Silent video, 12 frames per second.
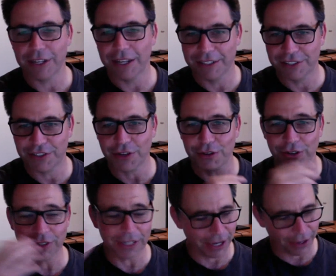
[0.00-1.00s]
It's so
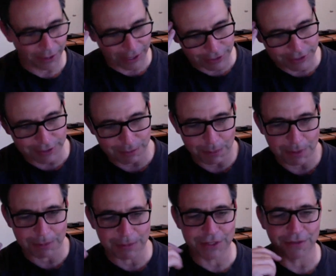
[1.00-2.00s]
long ago, Alice, and my
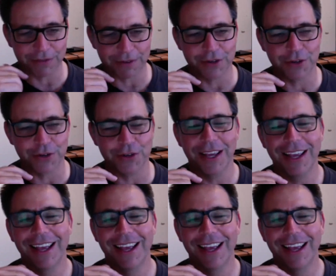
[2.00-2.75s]
memory's not very good.